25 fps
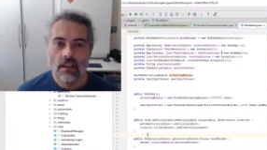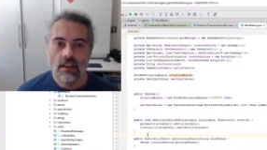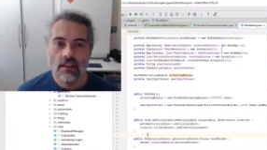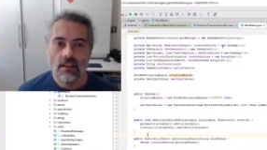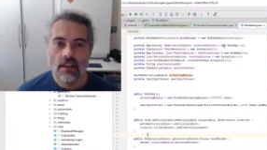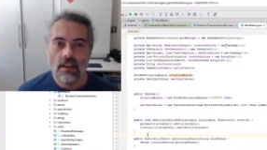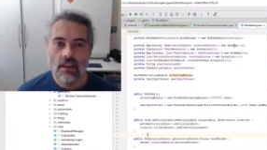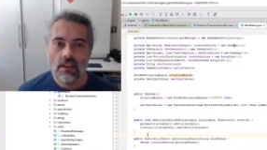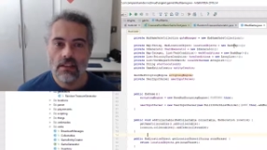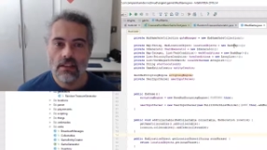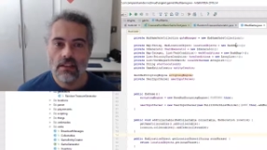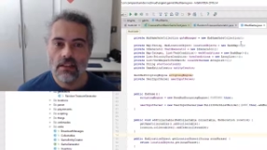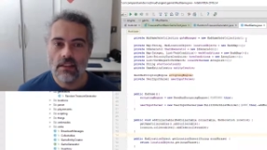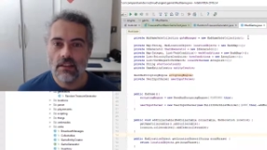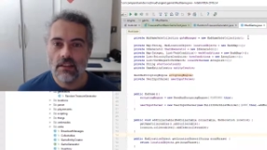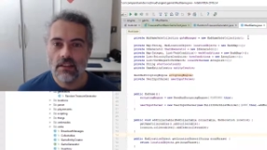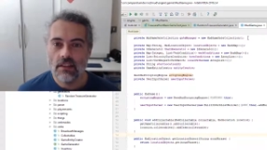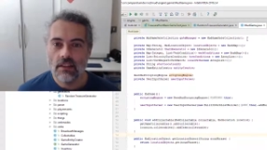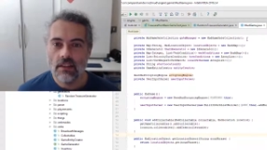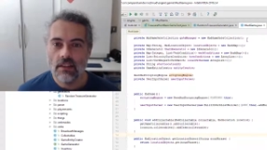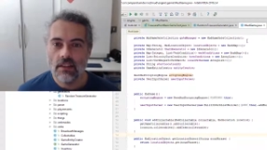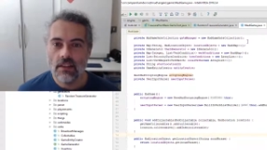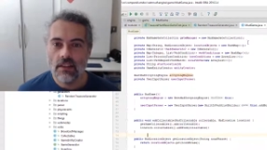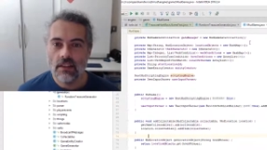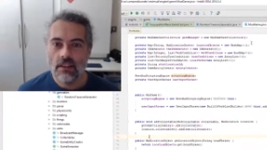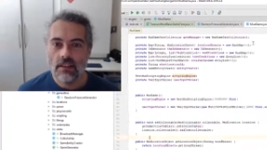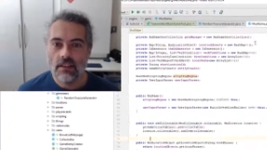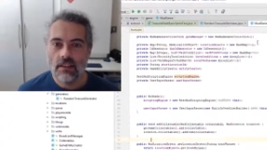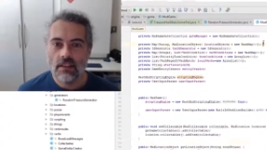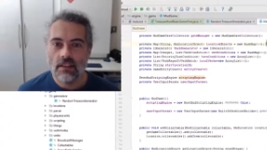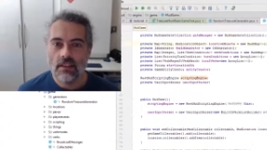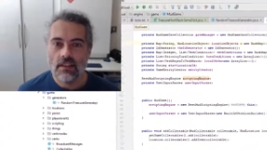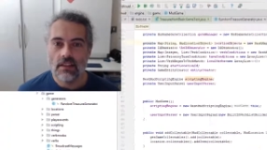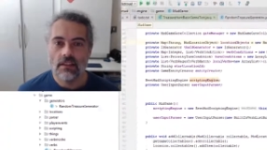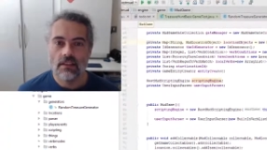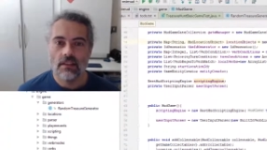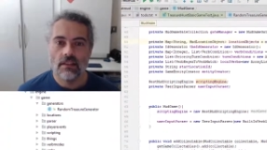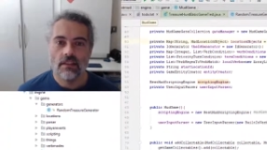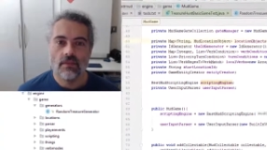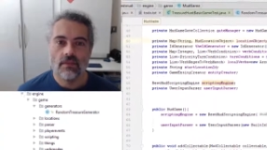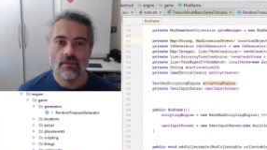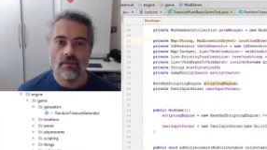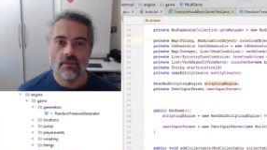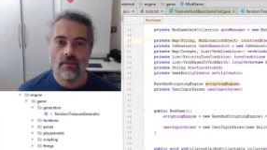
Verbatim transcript: let's create this.